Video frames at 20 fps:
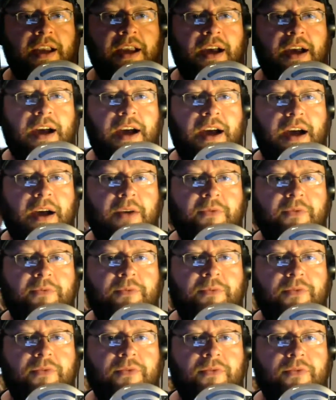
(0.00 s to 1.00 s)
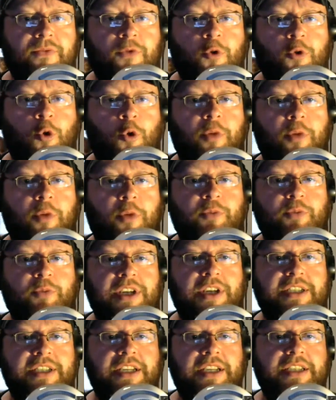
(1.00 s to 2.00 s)
Corbin
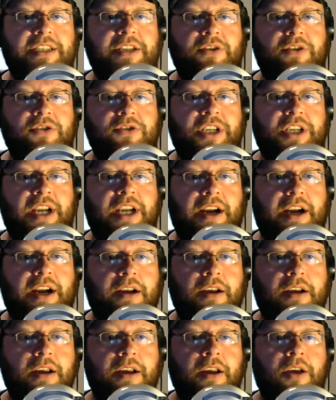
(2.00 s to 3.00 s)
brings in a steel chair,